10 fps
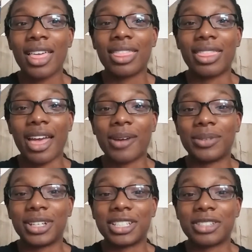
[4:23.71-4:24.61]
that
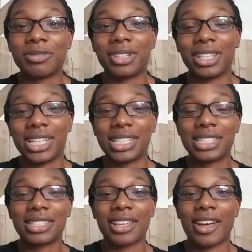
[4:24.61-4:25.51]
was
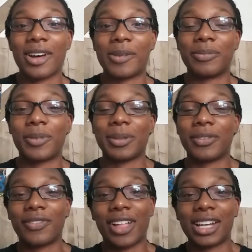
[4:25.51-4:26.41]
released um, from the
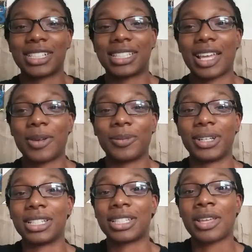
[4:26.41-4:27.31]
Flash set
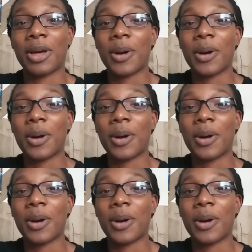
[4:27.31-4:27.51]
was